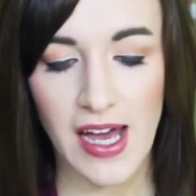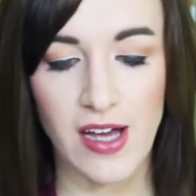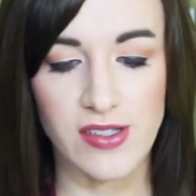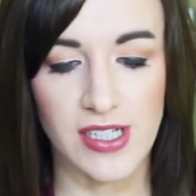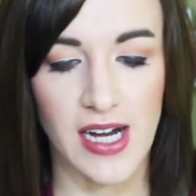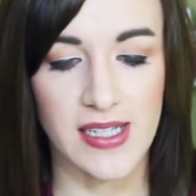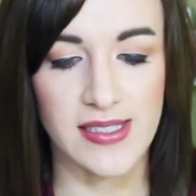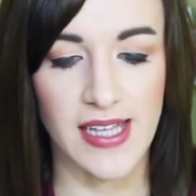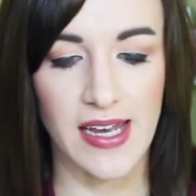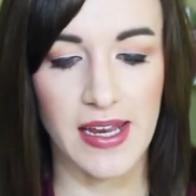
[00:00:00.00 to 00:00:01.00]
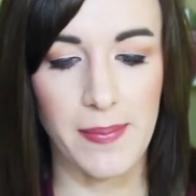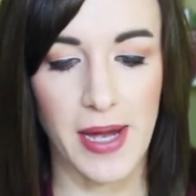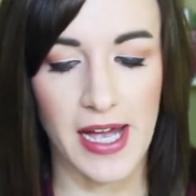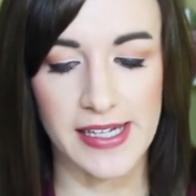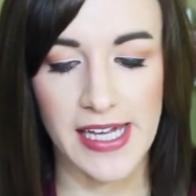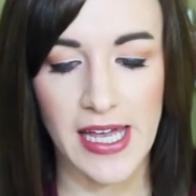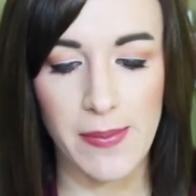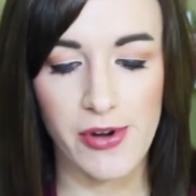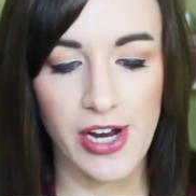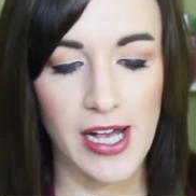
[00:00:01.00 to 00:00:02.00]
I also got Standing My
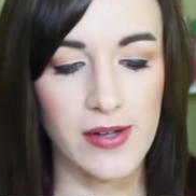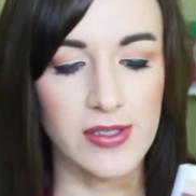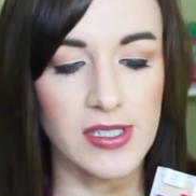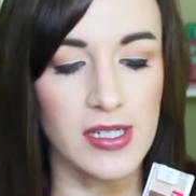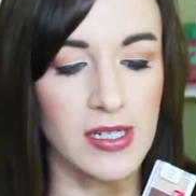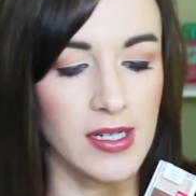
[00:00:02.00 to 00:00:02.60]
Campground.